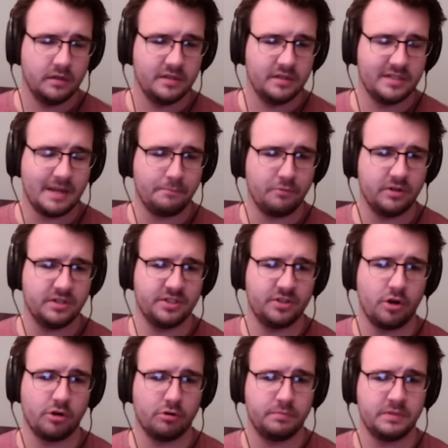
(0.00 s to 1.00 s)
Separate
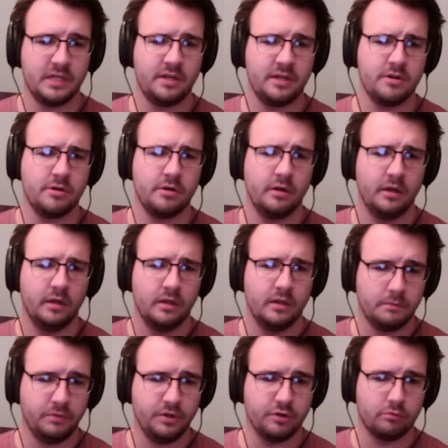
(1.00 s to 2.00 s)
star groups here,
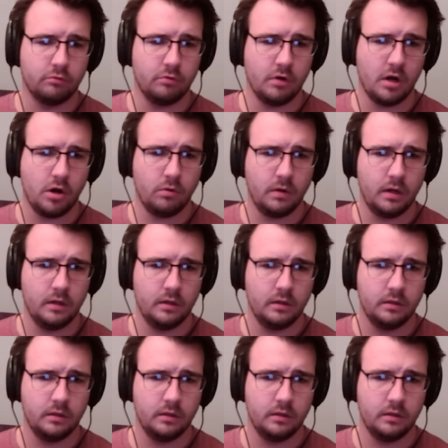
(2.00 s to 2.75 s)
complete a row.